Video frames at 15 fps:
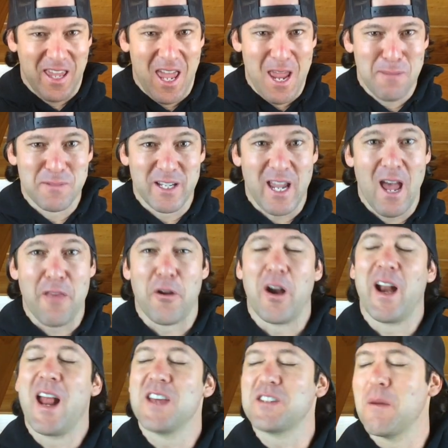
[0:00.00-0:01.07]
came together.
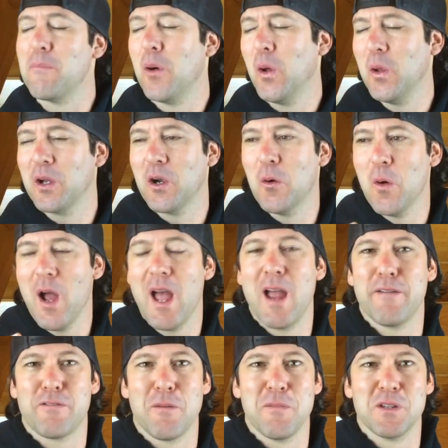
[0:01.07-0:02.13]
And as I'm pulling away
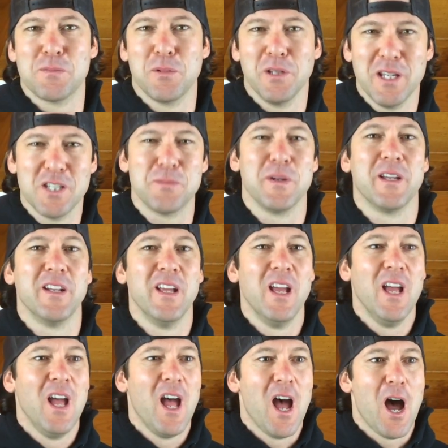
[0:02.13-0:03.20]
from this policeman,
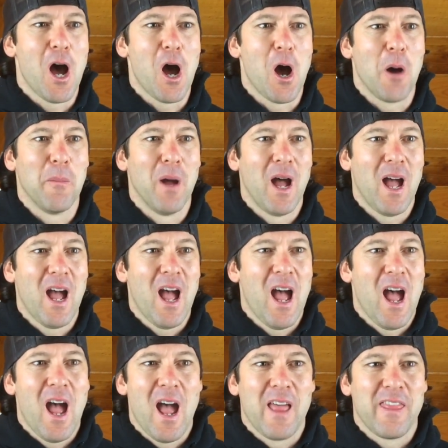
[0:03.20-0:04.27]

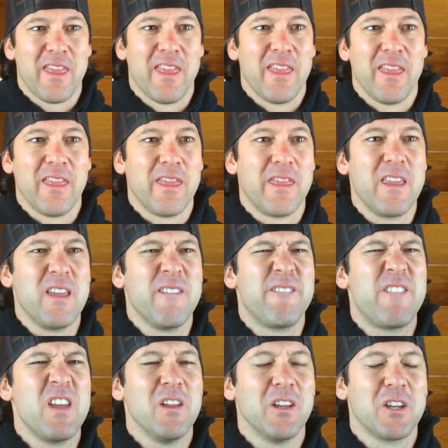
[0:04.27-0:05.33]
the
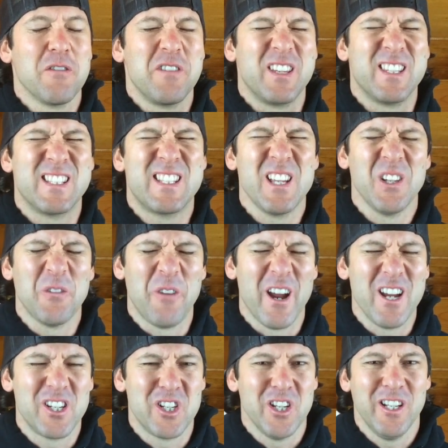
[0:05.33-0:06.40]
feeling of
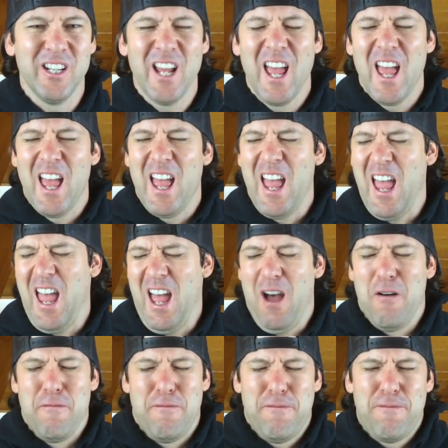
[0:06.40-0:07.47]
exhilaration,
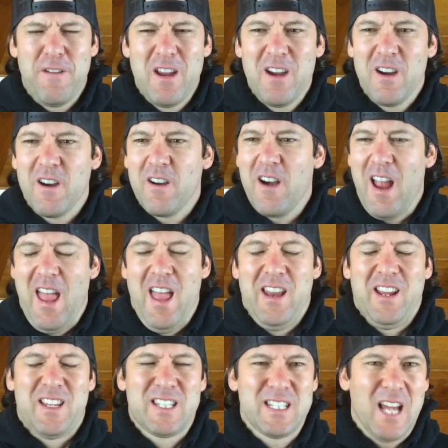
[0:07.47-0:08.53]
of fear
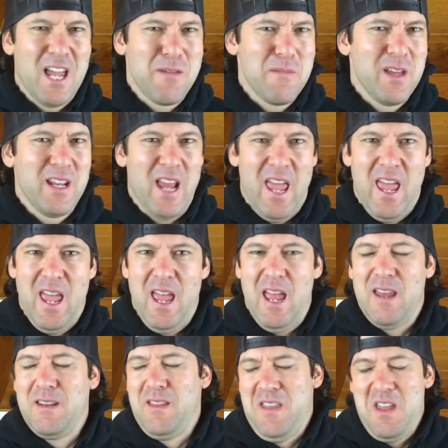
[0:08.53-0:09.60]
and excitement
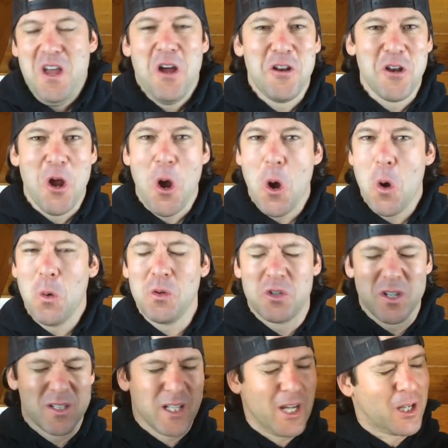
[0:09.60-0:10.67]
and the unknown
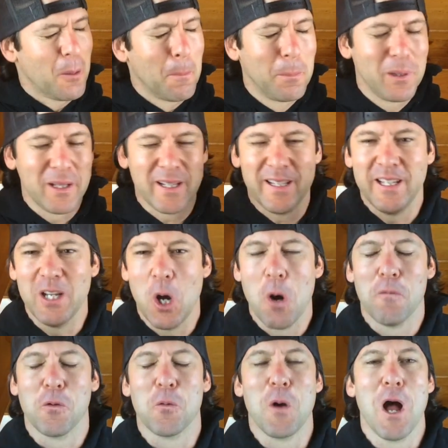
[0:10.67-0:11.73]
just like completely
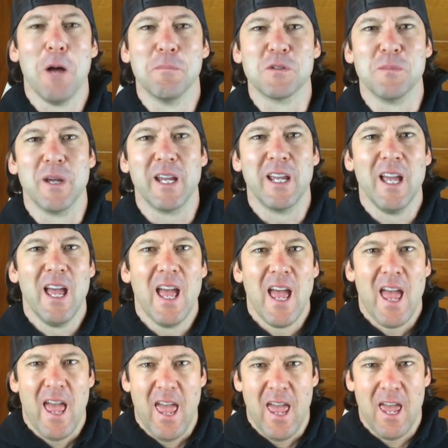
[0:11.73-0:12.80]
overwhelms me.
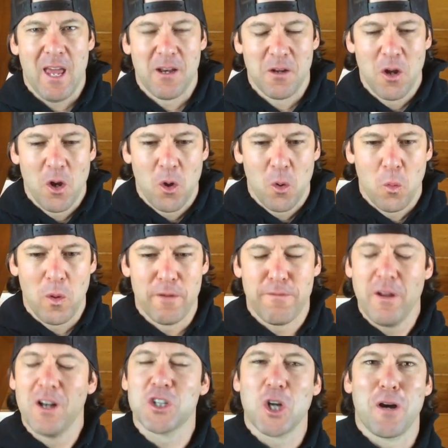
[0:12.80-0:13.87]
And we
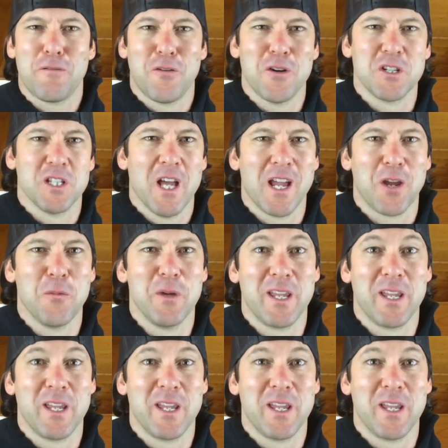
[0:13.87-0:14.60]
finish our first leg and we